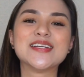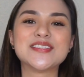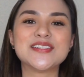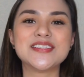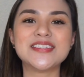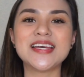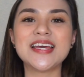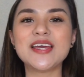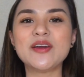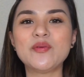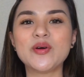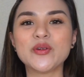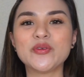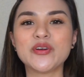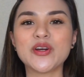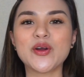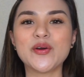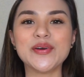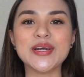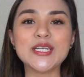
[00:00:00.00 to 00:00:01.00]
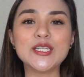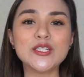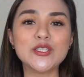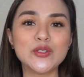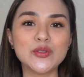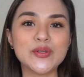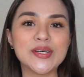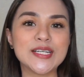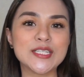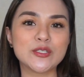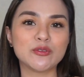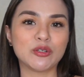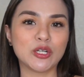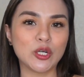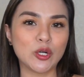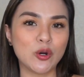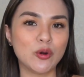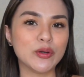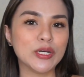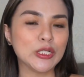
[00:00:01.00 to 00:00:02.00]
Today, what we're going to do is
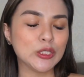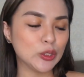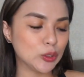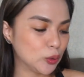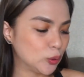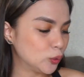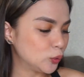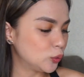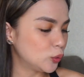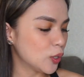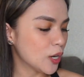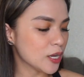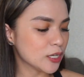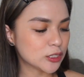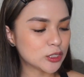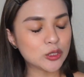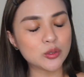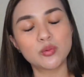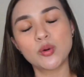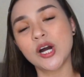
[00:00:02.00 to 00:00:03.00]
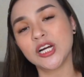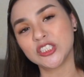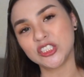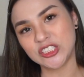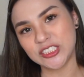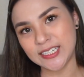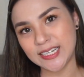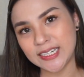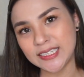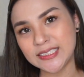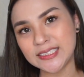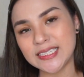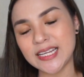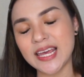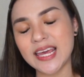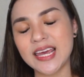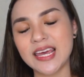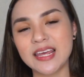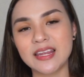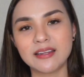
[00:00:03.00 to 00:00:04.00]
we're going to do swatches
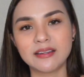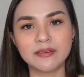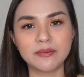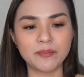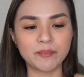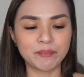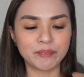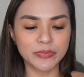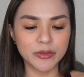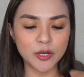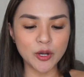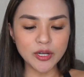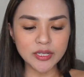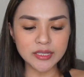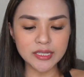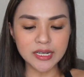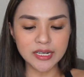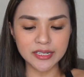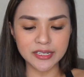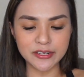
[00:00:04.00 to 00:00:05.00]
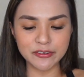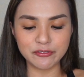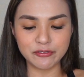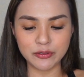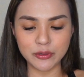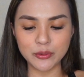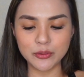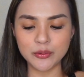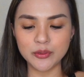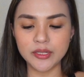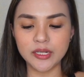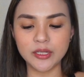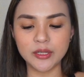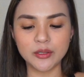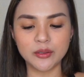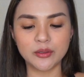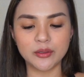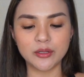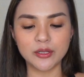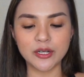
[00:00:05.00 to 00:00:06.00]
and konting review
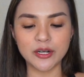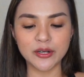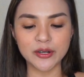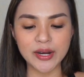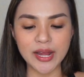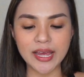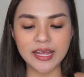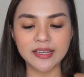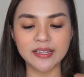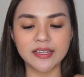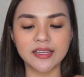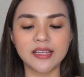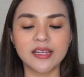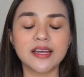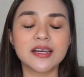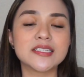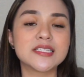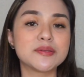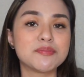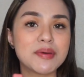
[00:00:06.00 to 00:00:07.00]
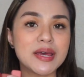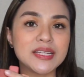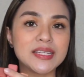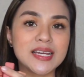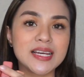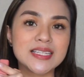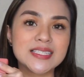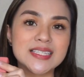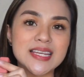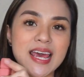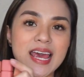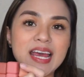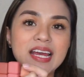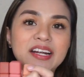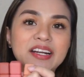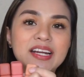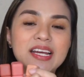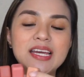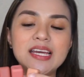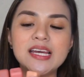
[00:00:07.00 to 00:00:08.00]
nitong Laurent Cosmetics
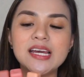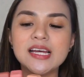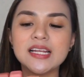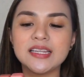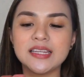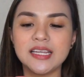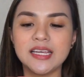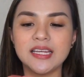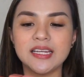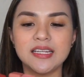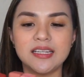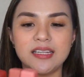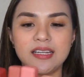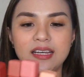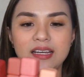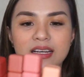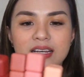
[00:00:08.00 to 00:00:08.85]
Airy Tint.